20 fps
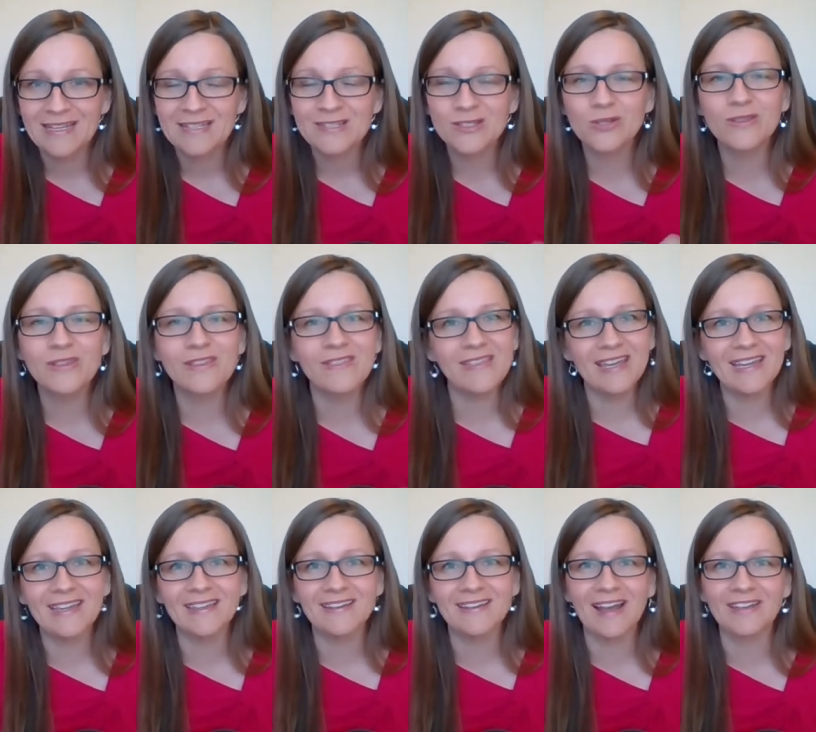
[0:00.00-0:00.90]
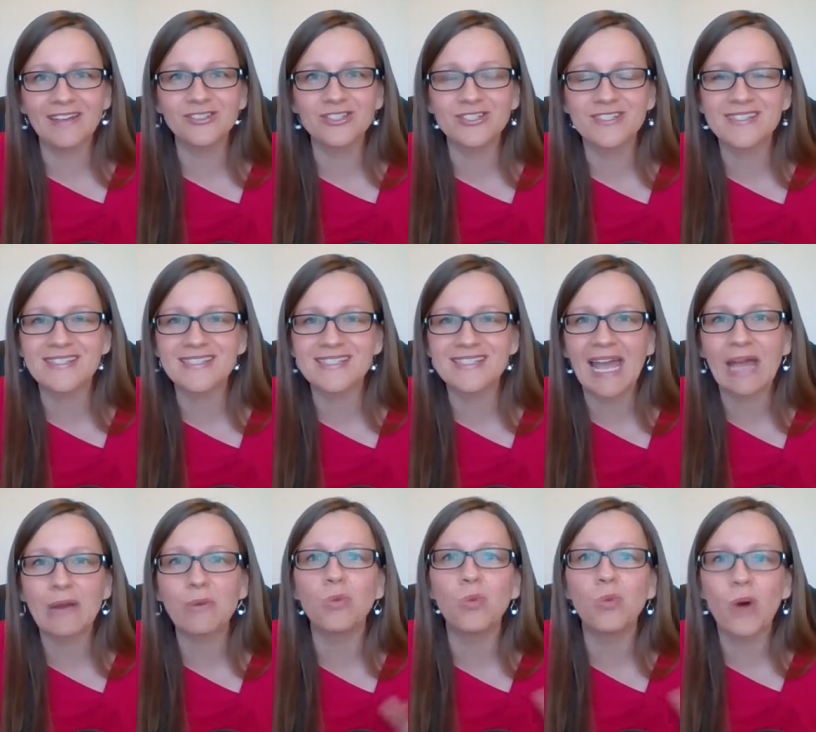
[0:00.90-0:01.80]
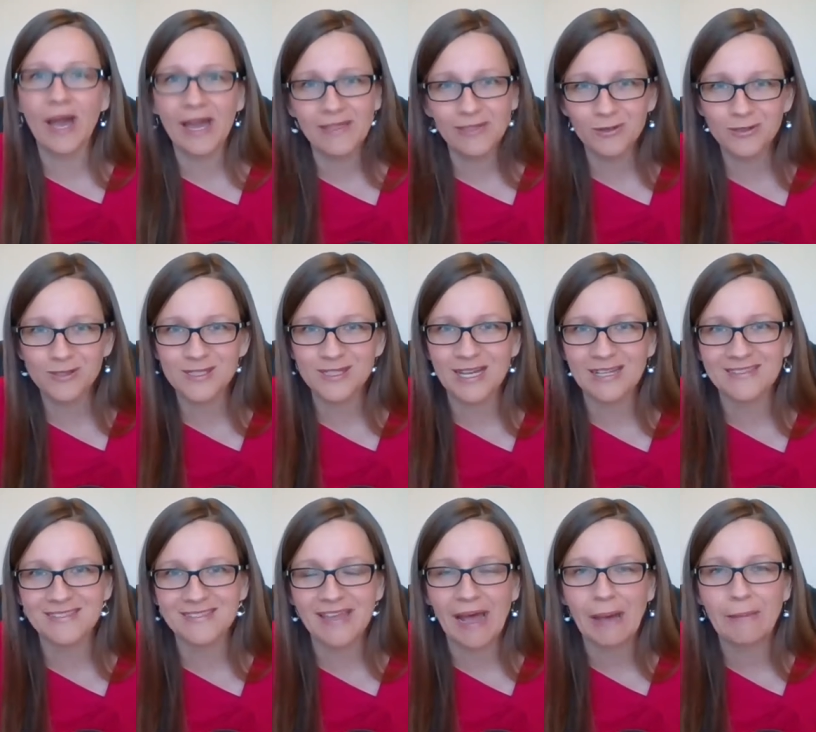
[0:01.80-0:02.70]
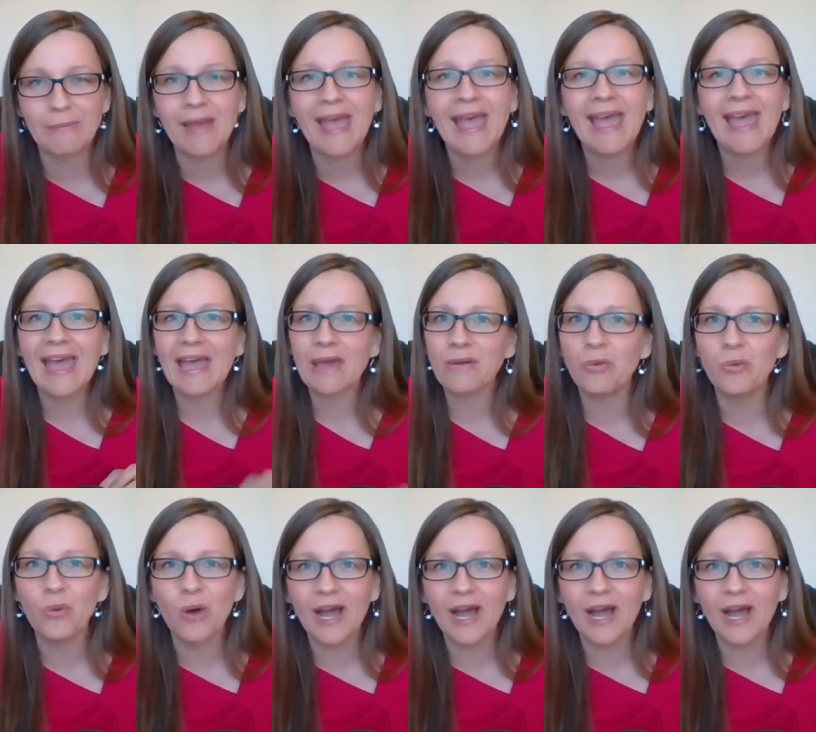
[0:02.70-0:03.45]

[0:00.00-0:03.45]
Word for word: so that they can understand why those thoughts come and